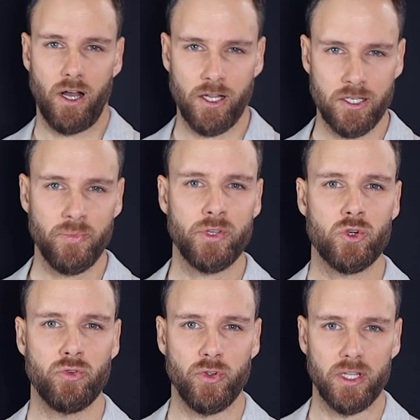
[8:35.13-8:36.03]
Answer me
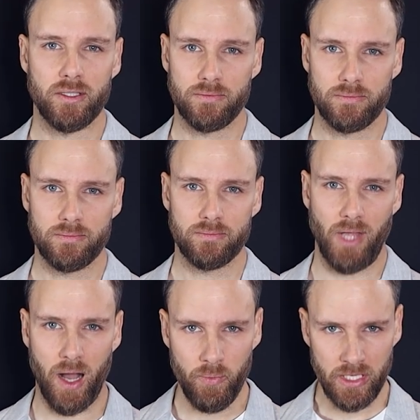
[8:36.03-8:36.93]
truthfully.
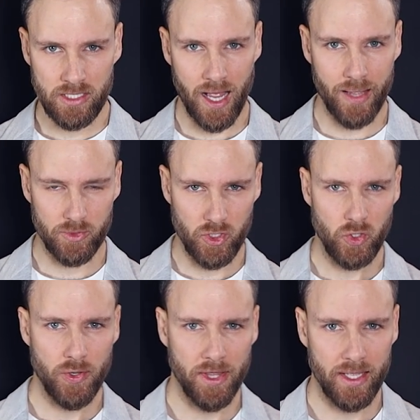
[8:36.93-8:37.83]
How many times do
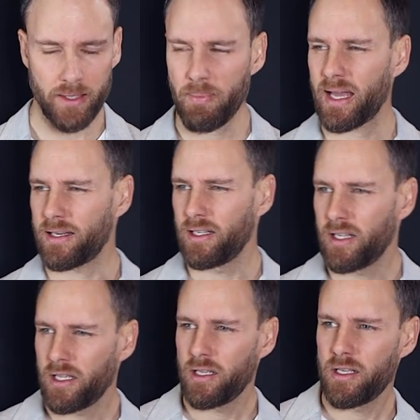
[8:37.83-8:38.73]
you think, man,
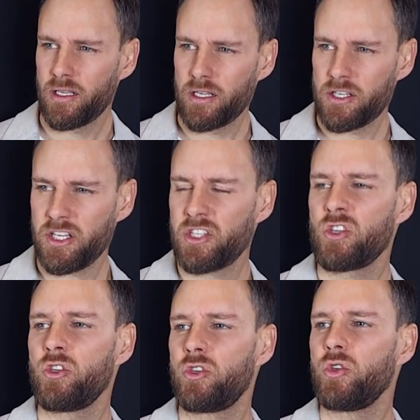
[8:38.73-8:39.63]
she
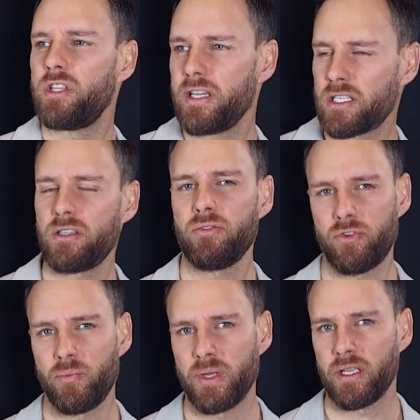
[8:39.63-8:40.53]
should do this
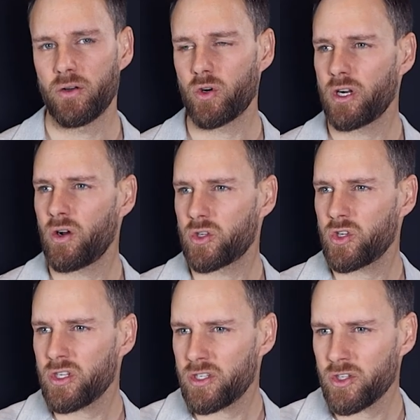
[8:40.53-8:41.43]
for me? Or no,
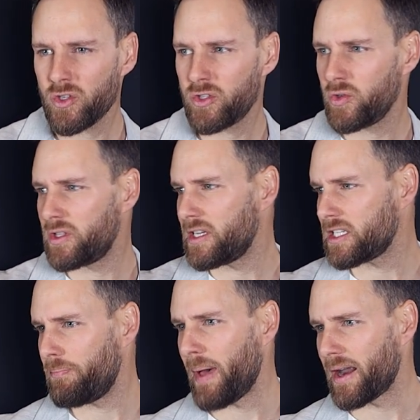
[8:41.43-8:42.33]
she should do
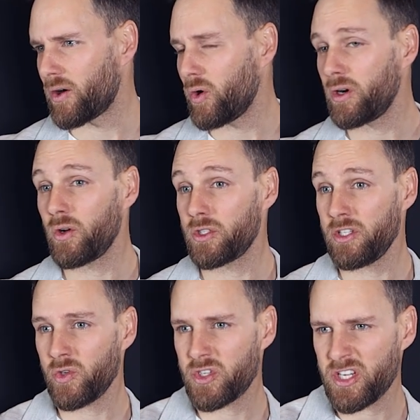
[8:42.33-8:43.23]
this better. Or no,
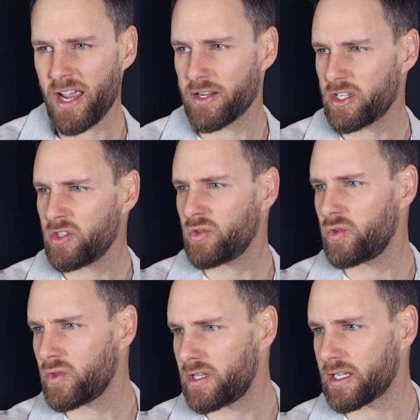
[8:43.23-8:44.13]
she should change. She should
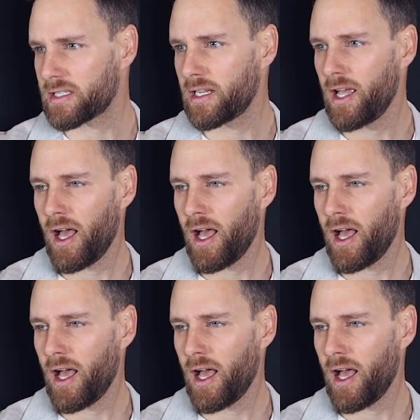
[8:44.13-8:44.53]
do this.